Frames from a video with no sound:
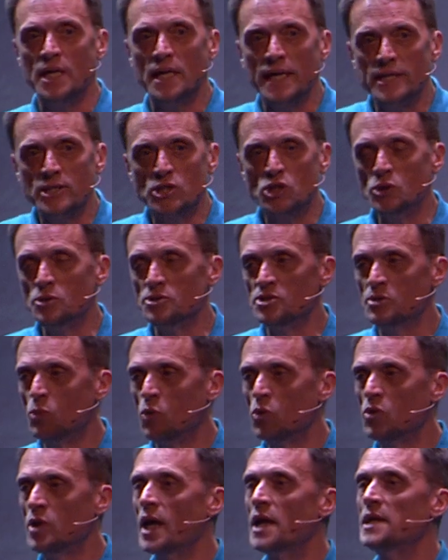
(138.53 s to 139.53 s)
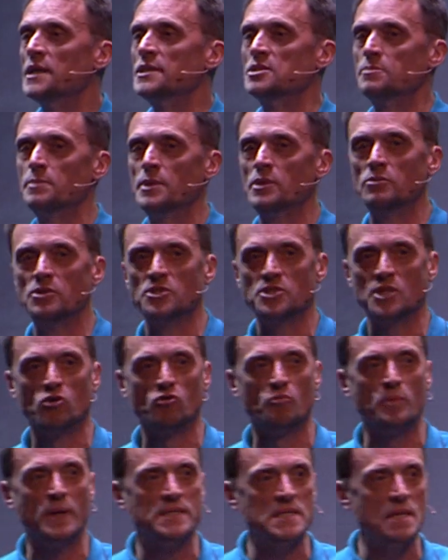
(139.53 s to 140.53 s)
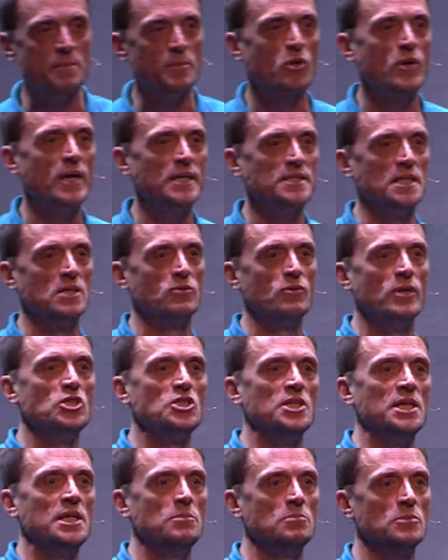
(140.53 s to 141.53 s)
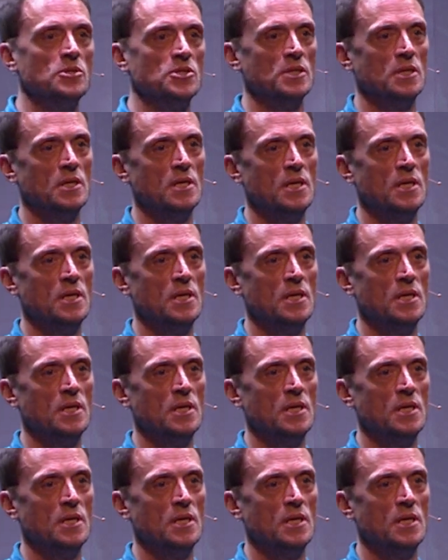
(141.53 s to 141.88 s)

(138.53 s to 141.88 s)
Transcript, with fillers: issues are more likely to be resolved by democratic regimes